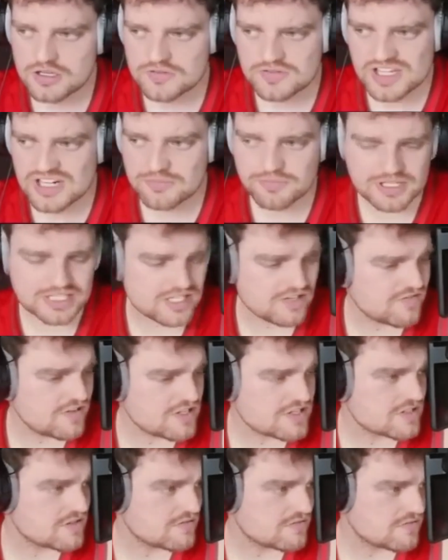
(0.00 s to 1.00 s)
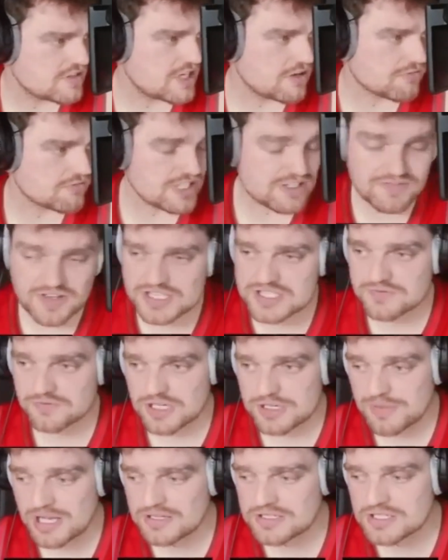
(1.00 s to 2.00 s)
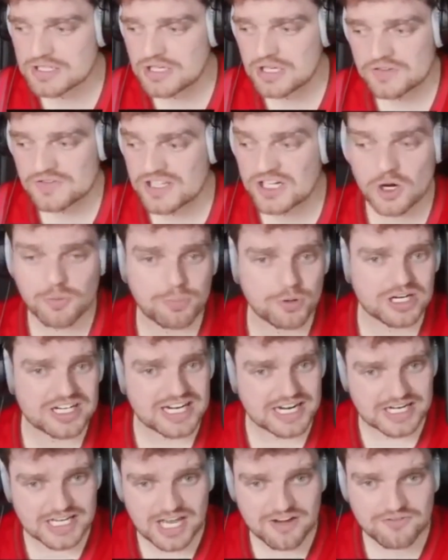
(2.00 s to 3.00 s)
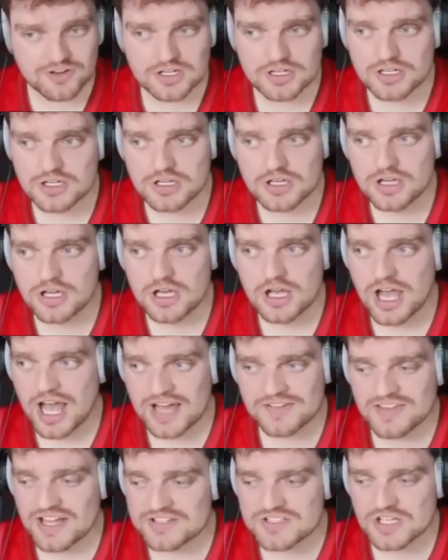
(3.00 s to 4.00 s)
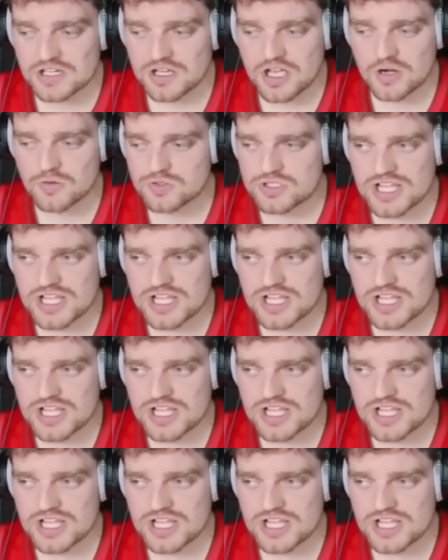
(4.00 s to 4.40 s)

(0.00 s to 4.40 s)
They don't play defense. They don't defensive rebound. They don't put in any effort. And that's on code.